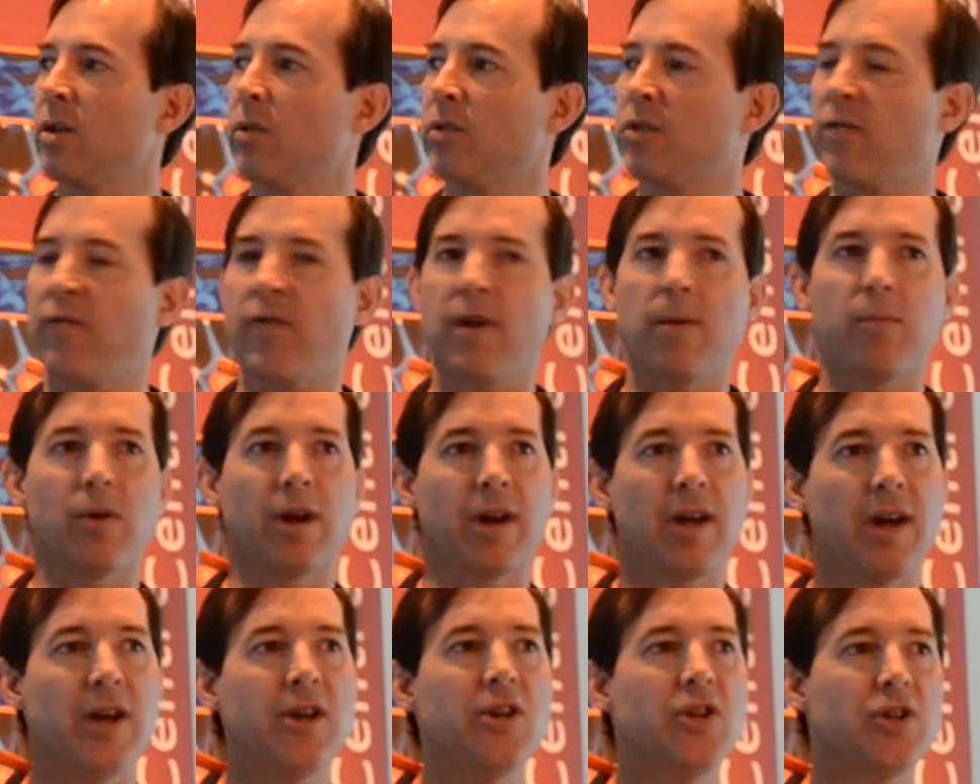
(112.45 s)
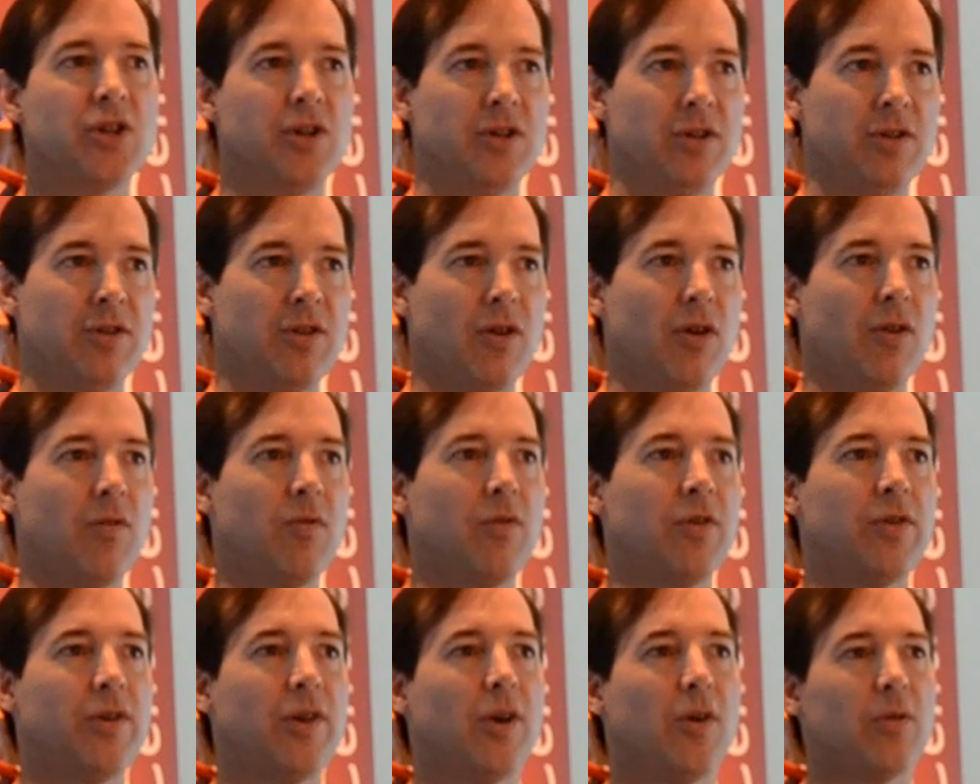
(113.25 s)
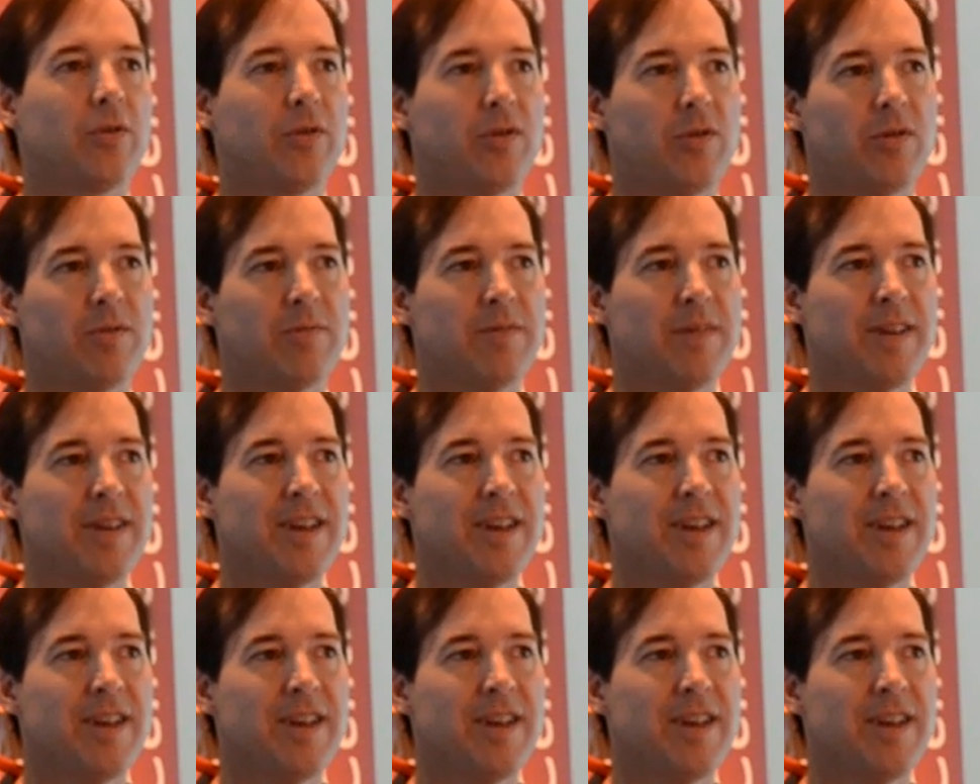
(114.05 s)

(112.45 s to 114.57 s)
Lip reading: there was a fabrication of results.